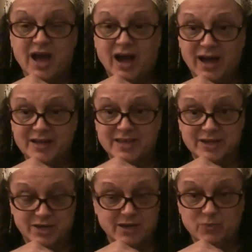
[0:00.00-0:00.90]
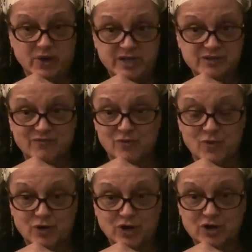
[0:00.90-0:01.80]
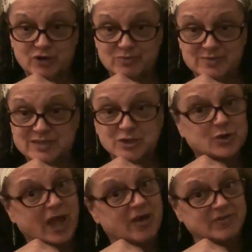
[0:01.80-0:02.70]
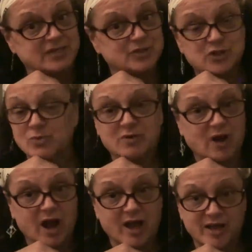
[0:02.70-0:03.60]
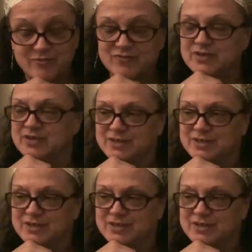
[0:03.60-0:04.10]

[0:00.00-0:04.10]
I cannot wait for Mr. Kevin to arrive.